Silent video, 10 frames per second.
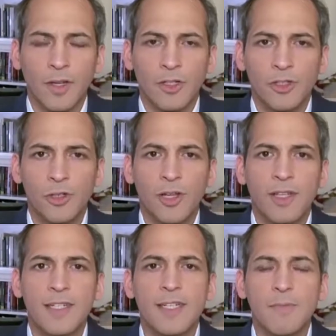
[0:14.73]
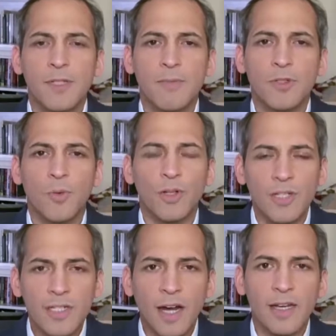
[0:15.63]
Judy, the symptoms were
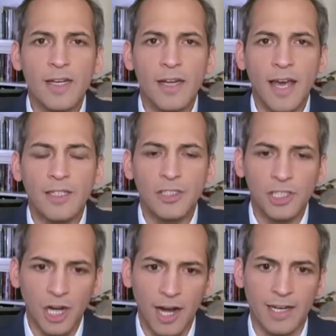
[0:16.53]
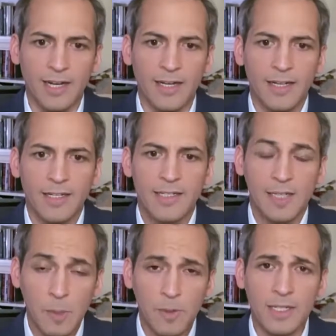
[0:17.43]
sudden and shocking.
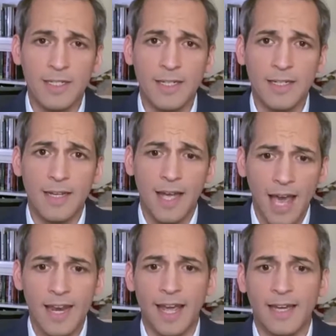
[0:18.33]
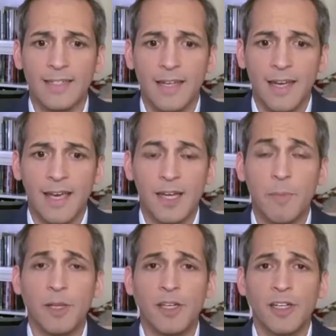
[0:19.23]
Sleeplessness, headaches,
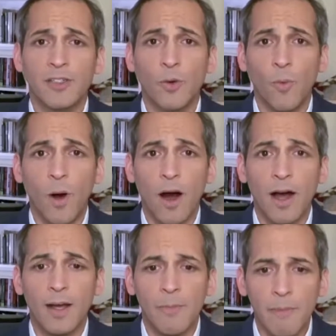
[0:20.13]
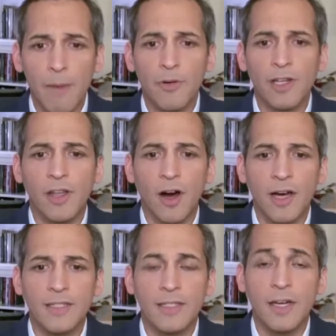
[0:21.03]
inability to walk, memory
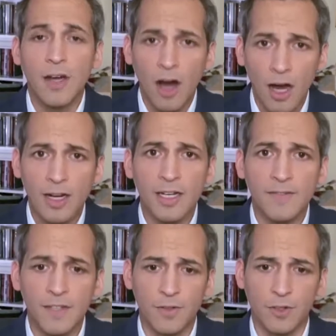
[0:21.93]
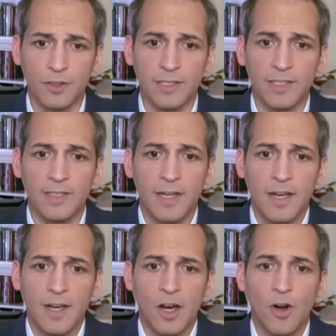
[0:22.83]
loss, cognitive difficulties.
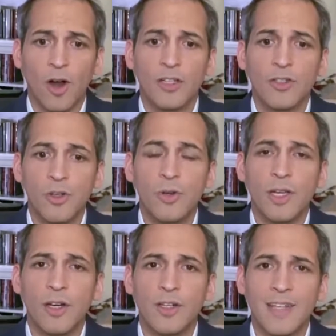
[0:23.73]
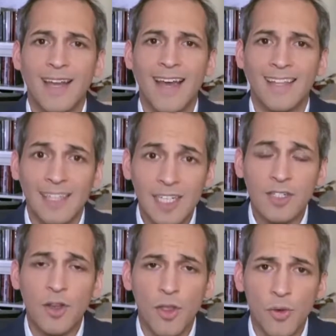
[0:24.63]
Across 2 years in at
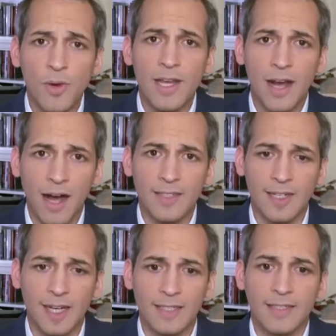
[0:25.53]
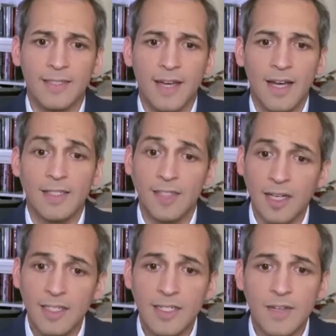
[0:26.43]
least 3 continents,
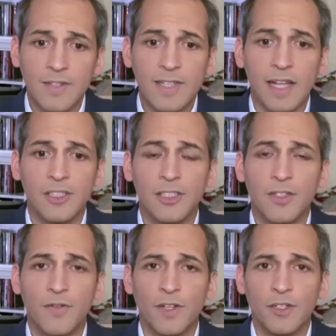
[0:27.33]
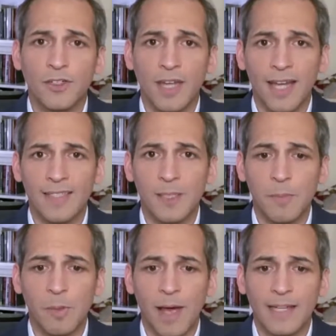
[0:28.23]
dozens of intelligence officials and
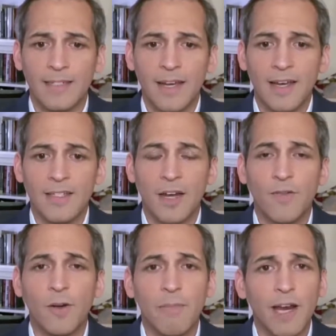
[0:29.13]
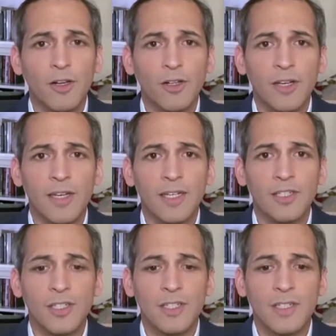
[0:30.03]
diplomats suffered medical
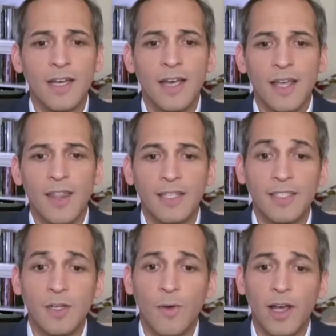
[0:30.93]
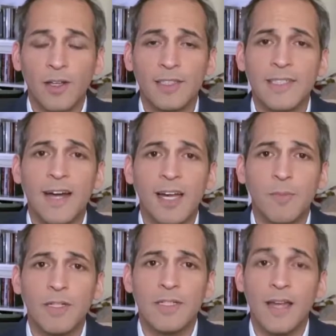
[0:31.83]
conditions that derailed
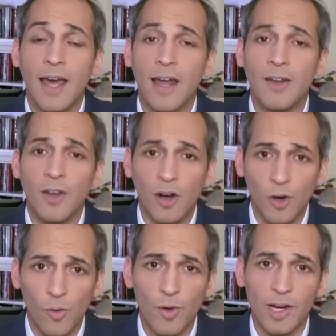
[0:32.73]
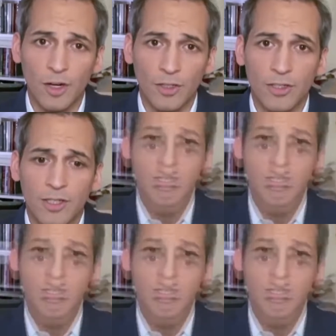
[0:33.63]
assignments and their careers.